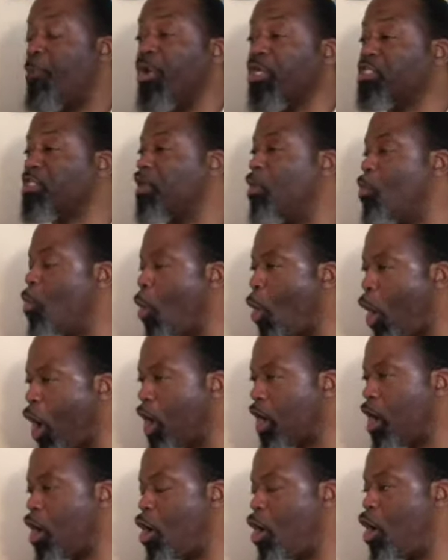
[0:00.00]
Put some
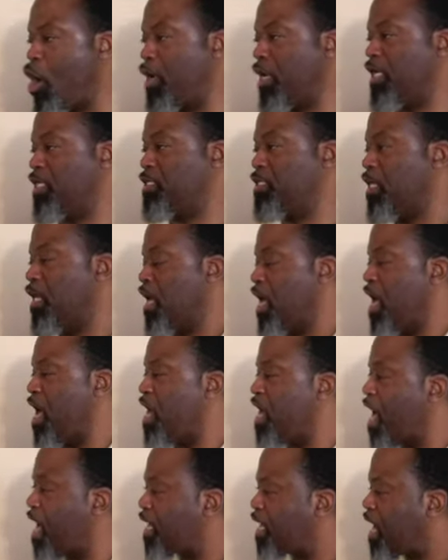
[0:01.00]
water on it.
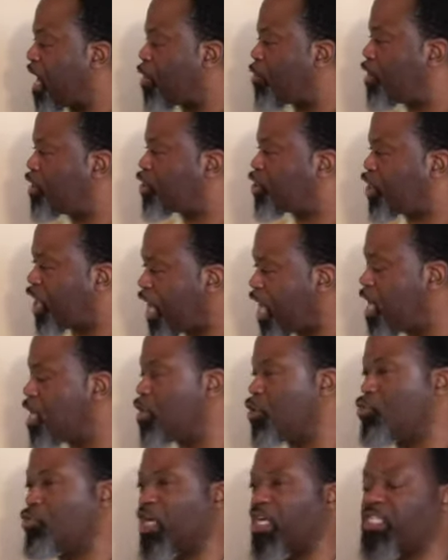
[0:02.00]
And I guarantee
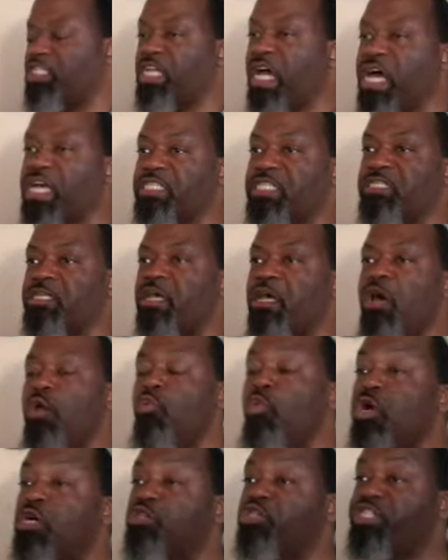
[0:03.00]
you the dust
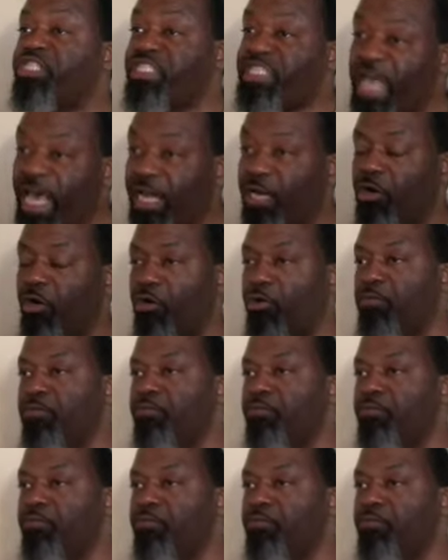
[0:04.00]
will settle.